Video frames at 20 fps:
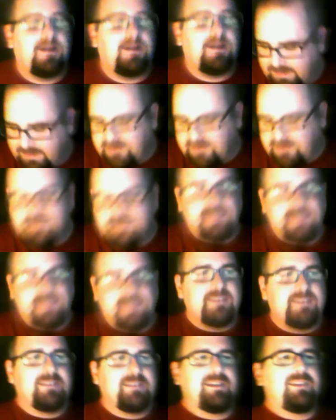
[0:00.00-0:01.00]
the season's
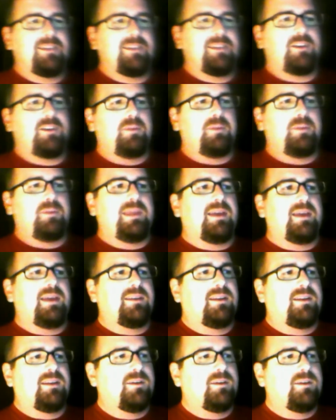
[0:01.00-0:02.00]
going to determine that, you
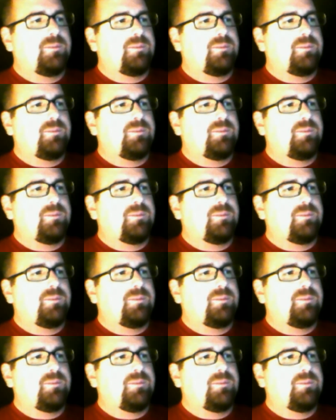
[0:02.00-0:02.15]
know.